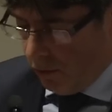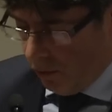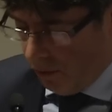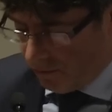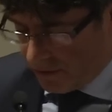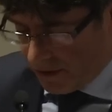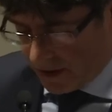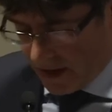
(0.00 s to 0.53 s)

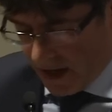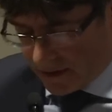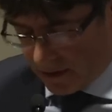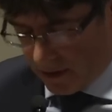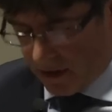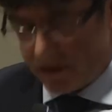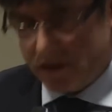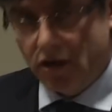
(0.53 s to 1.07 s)
of the
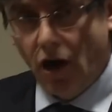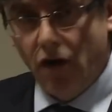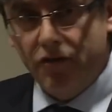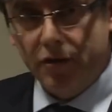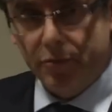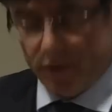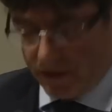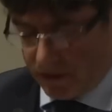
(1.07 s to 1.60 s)
Catalan
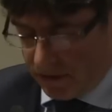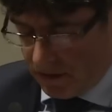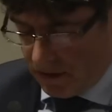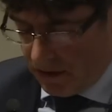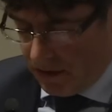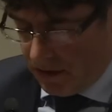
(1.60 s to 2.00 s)
government